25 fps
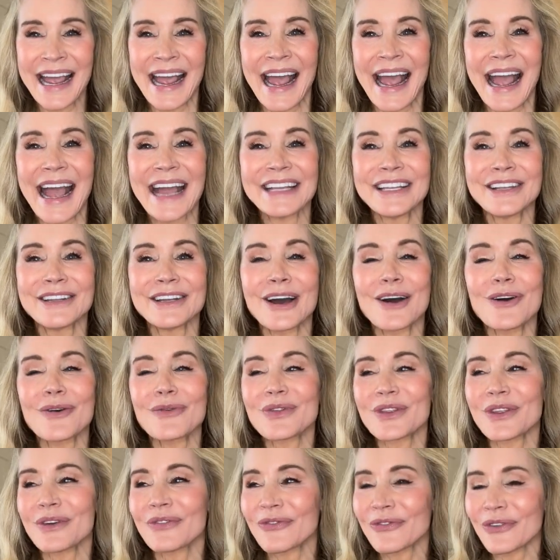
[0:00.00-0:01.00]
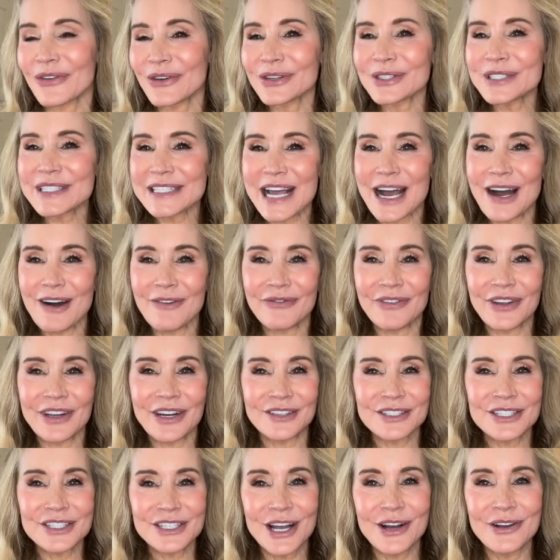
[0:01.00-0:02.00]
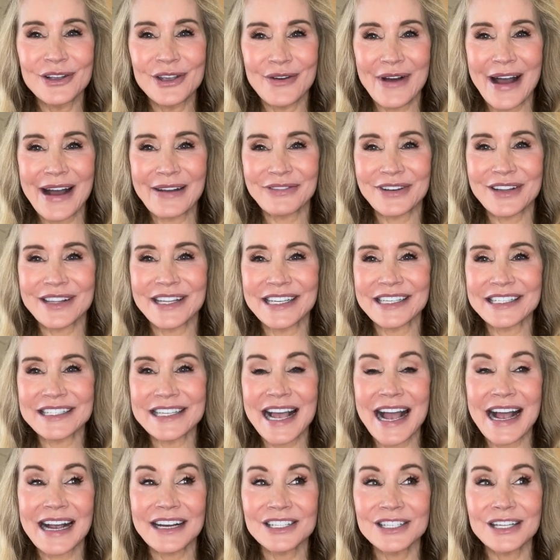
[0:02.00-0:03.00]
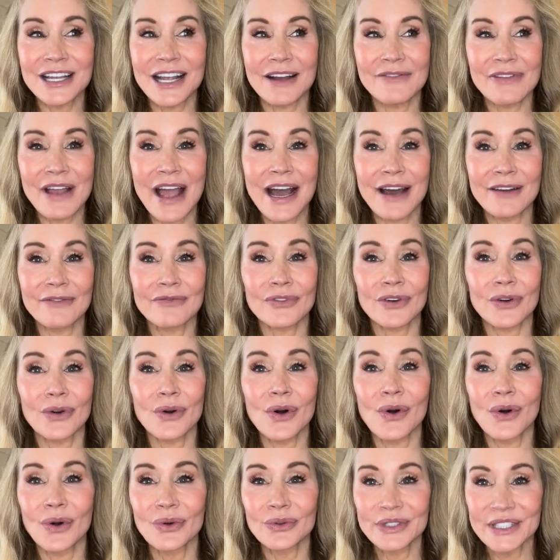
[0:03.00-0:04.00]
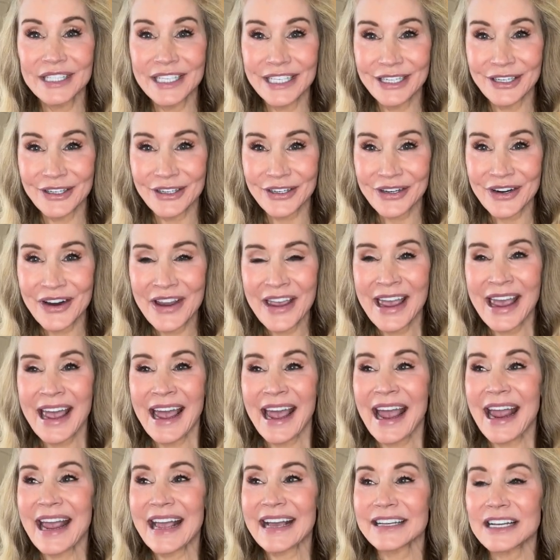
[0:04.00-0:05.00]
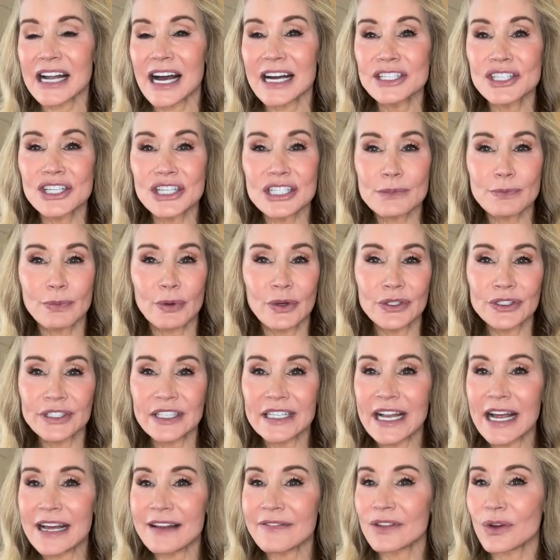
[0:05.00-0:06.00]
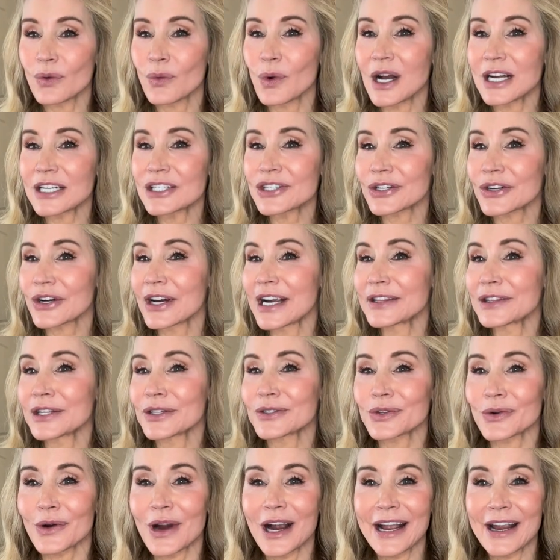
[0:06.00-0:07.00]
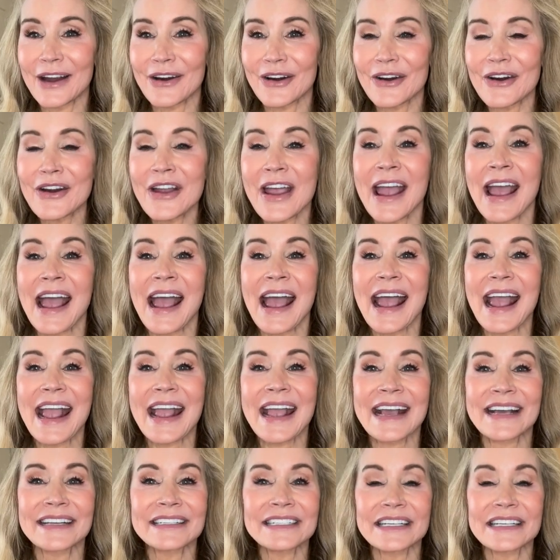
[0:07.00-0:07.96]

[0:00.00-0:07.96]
And you know, the first outfit I'll show you after this, actually I've had for a whole year, and I just pulled it out of the washer and the dryer, and